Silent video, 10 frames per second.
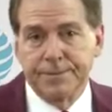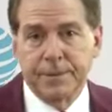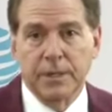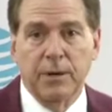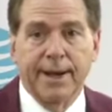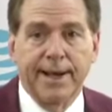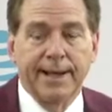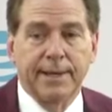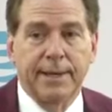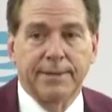you know,
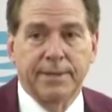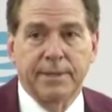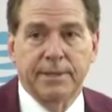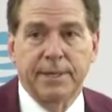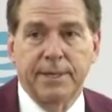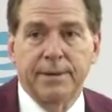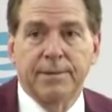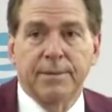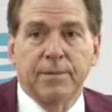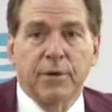I, I think that
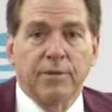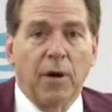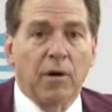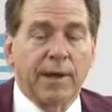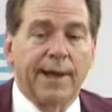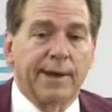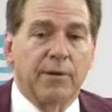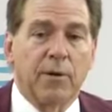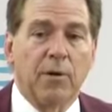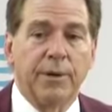we've all kind of
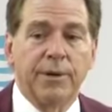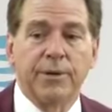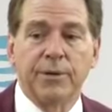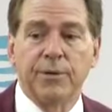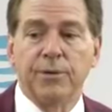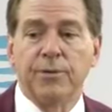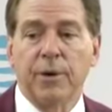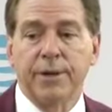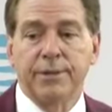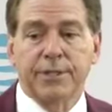grown to
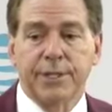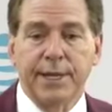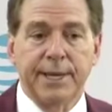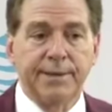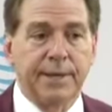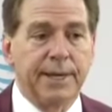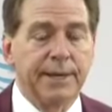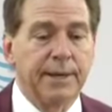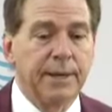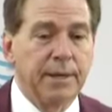understand that,
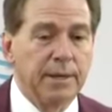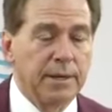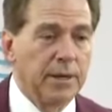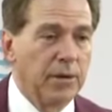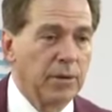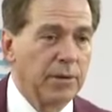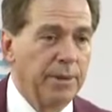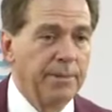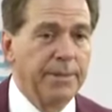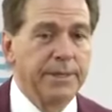you know,
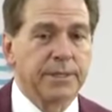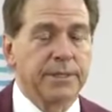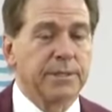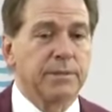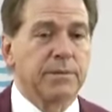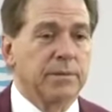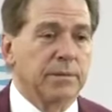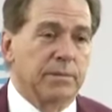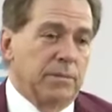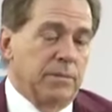commitments
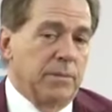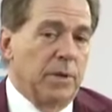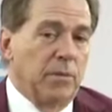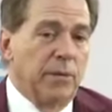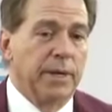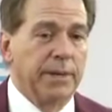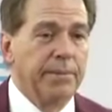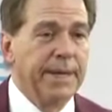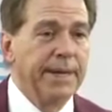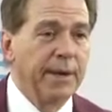don't really
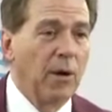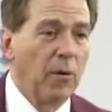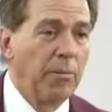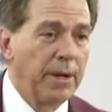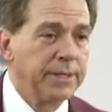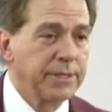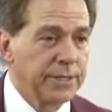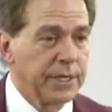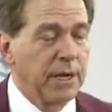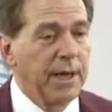mean a whole bunch
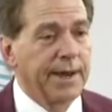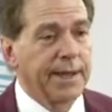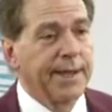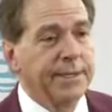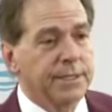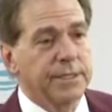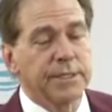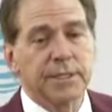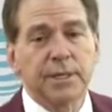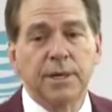in a lot of cases.